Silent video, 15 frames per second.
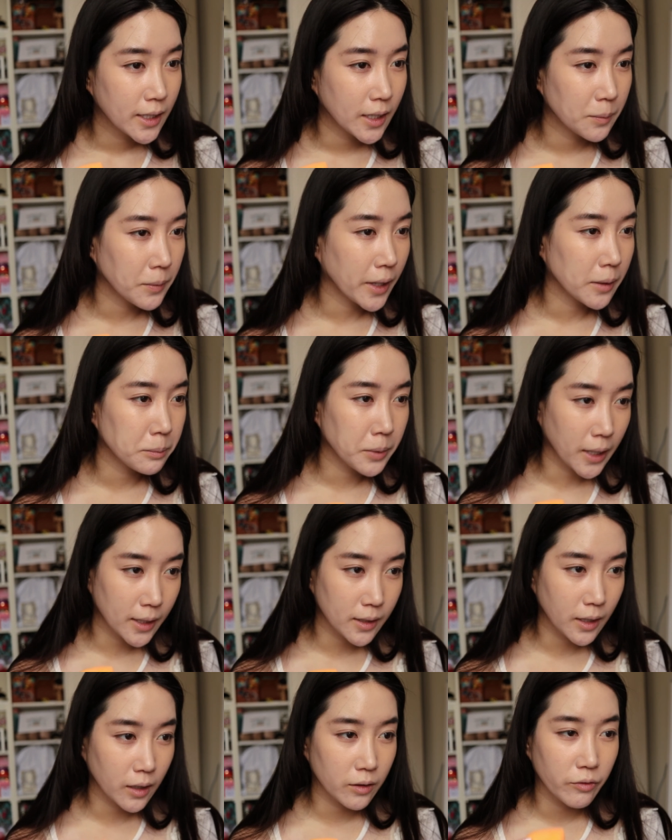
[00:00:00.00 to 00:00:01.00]
in my
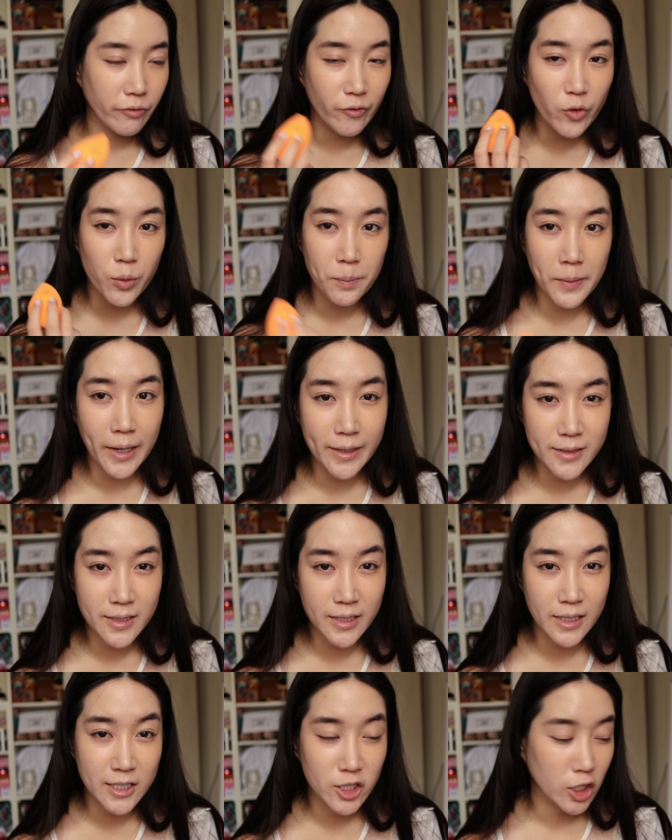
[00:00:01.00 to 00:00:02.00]
opinion for my
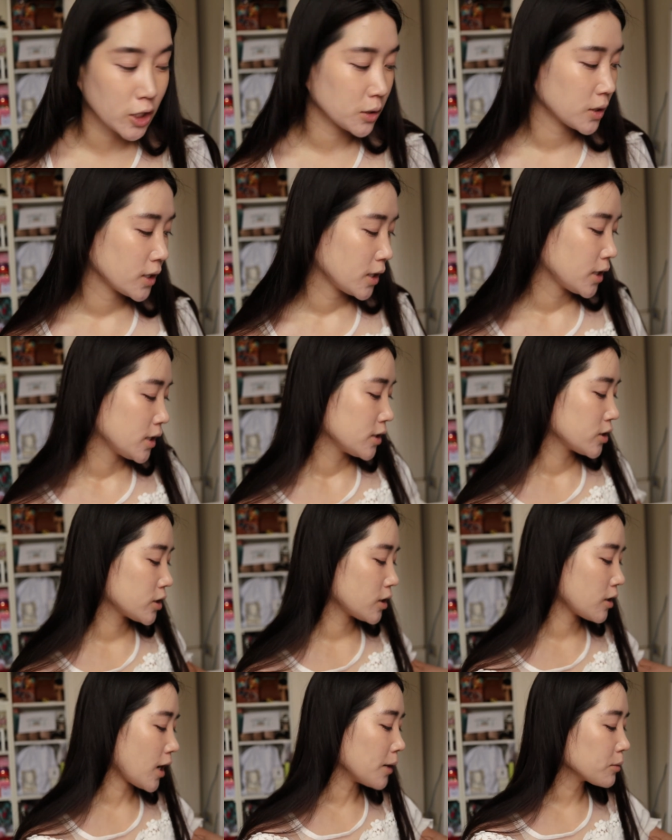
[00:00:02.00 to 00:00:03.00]
skin tone.
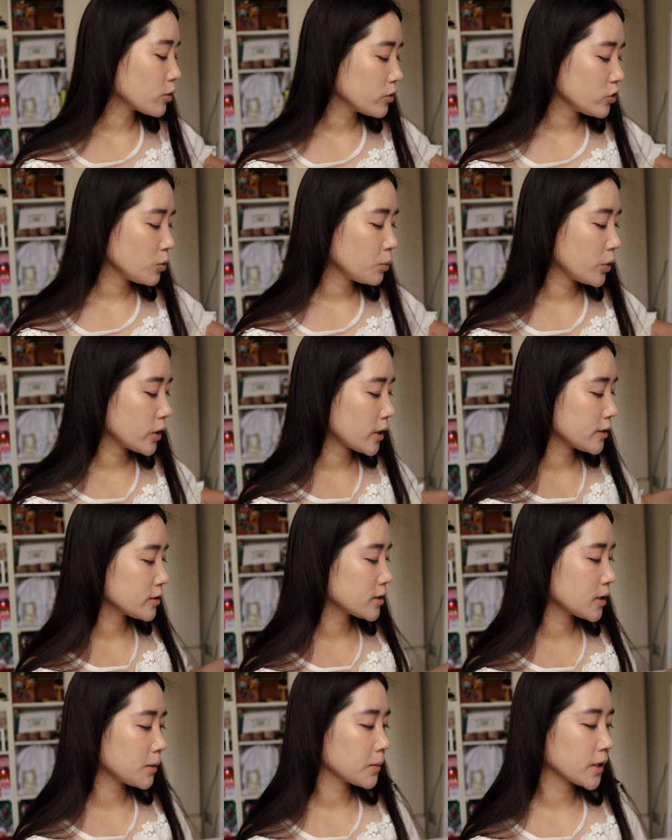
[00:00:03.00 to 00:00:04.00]
So I'm going to put on
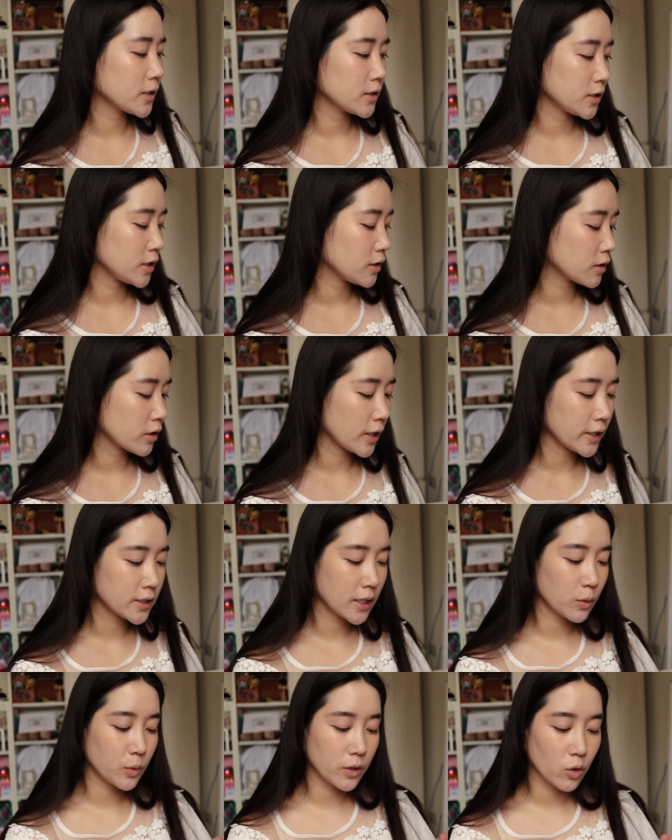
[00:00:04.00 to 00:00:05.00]
some concealer
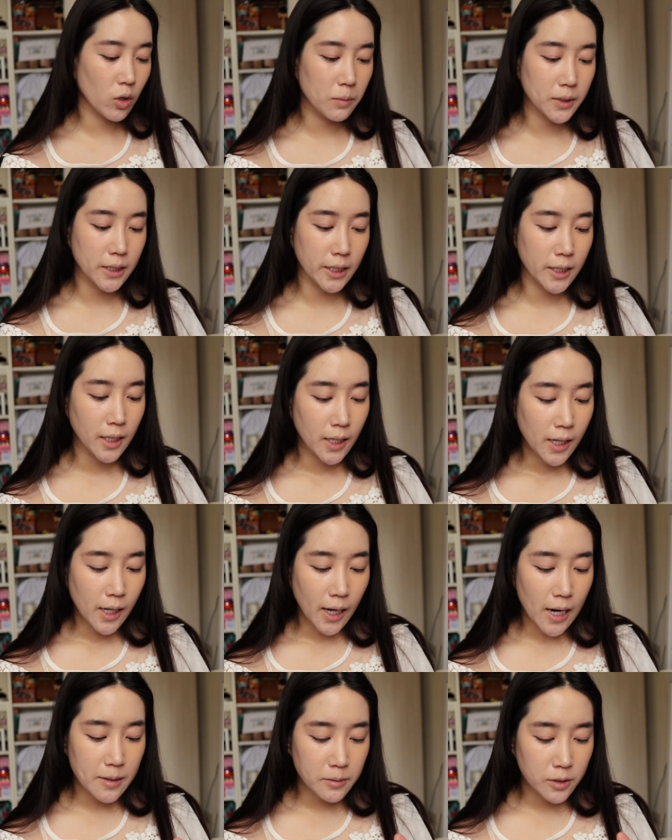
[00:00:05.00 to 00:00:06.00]
as I would normally.
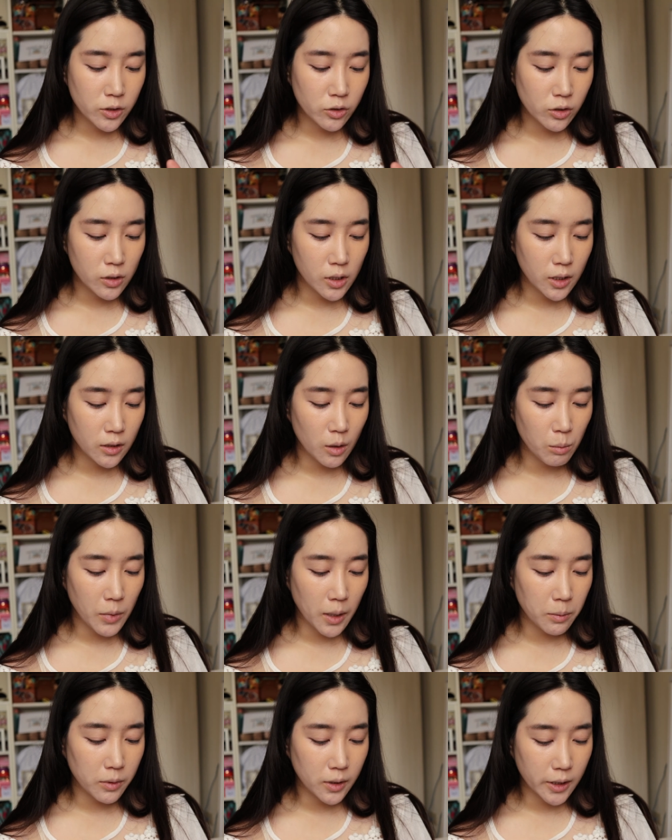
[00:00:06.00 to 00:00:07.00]
I'm just using the
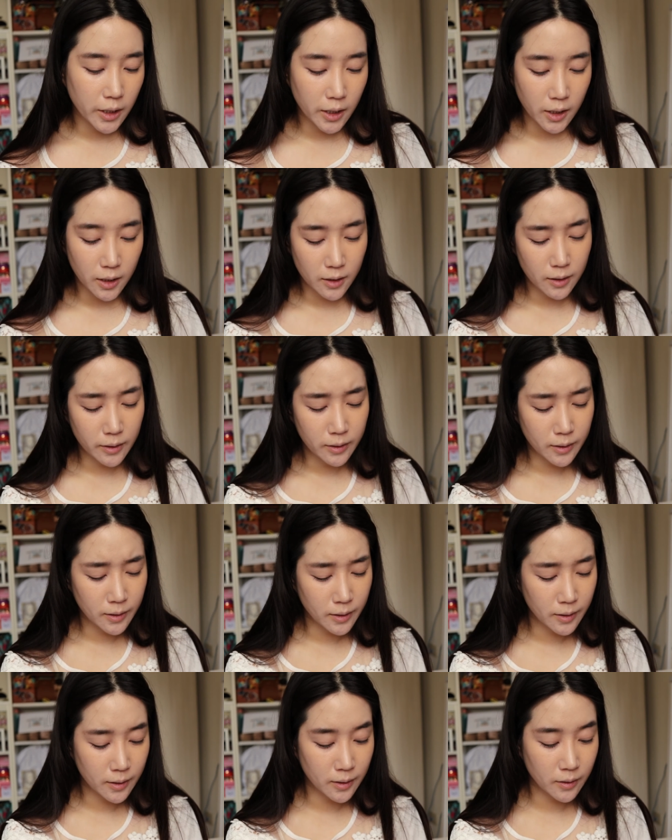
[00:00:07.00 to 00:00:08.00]
Maybelline,
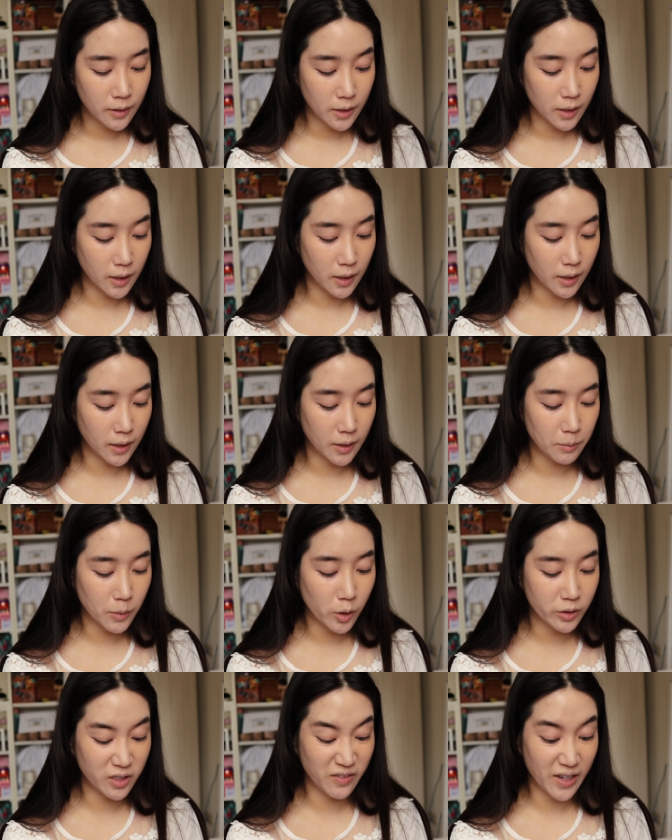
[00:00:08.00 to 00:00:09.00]
uh,
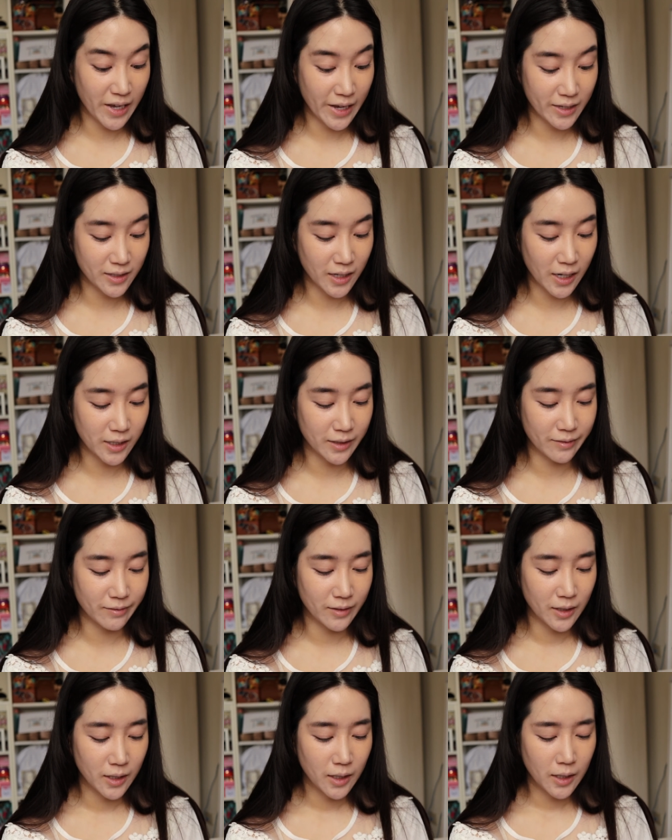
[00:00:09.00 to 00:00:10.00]
most of it has kind of,
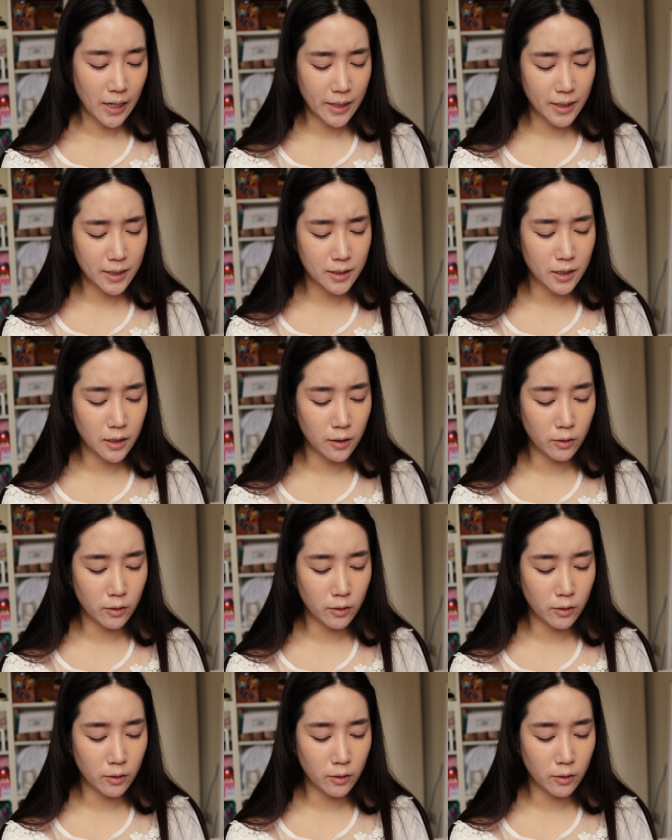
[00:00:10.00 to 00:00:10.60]
I think it's the